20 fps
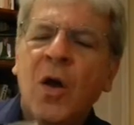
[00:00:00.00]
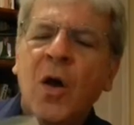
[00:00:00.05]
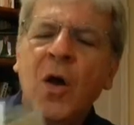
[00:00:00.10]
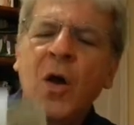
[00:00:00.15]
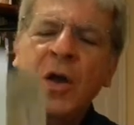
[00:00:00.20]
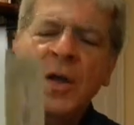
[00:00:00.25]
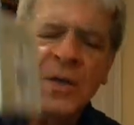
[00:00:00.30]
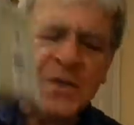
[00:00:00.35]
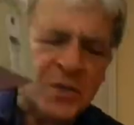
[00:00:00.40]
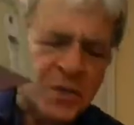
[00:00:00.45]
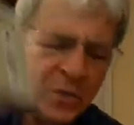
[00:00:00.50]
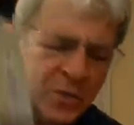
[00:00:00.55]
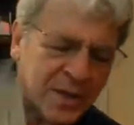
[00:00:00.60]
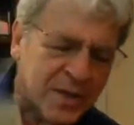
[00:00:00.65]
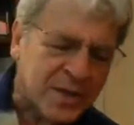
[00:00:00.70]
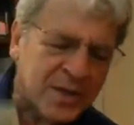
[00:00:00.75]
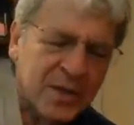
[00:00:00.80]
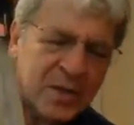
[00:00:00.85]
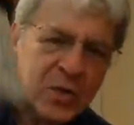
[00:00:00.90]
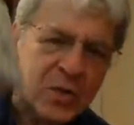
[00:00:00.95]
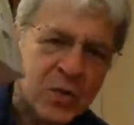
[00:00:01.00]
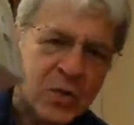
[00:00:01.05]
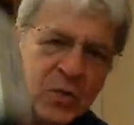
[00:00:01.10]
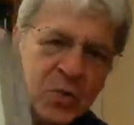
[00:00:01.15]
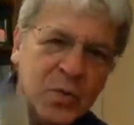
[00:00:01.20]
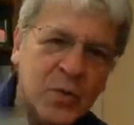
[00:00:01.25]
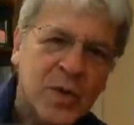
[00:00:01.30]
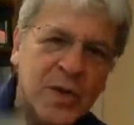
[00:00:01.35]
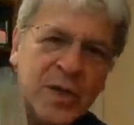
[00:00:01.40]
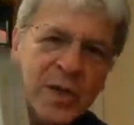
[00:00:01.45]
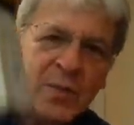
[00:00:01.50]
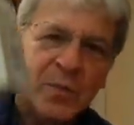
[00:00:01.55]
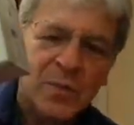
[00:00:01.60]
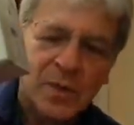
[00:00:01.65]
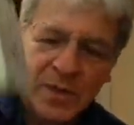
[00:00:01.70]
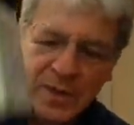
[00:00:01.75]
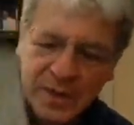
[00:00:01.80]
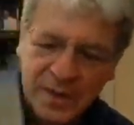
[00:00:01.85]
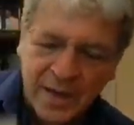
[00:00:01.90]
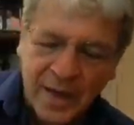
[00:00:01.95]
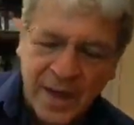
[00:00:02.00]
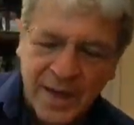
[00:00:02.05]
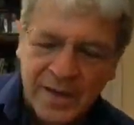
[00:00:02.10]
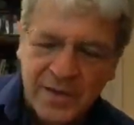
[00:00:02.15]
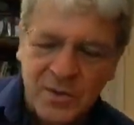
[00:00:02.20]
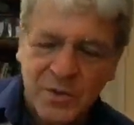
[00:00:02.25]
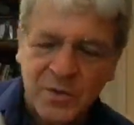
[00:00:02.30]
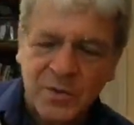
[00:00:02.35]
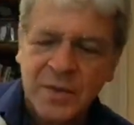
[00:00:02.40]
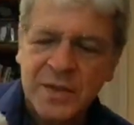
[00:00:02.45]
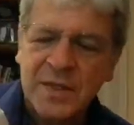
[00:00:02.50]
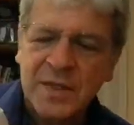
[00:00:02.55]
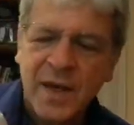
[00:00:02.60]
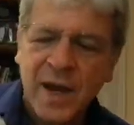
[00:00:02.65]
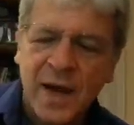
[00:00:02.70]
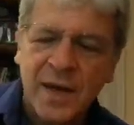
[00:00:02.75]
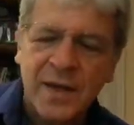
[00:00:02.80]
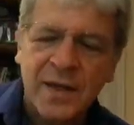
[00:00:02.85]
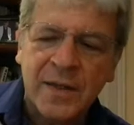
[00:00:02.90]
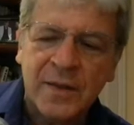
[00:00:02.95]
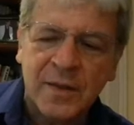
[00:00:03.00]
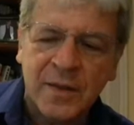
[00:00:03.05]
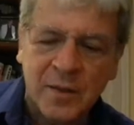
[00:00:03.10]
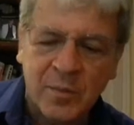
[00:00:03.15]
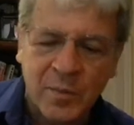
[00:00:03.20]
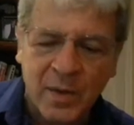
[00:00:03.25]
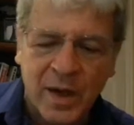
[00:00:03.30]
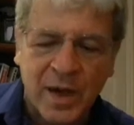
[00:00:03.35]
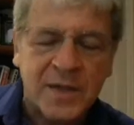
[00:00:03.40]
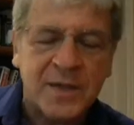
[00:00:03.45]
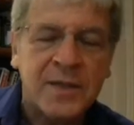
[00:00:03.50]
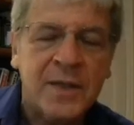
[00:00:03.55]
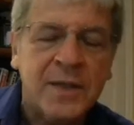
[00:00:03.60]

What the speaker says: Also extremely light, a tiny little box.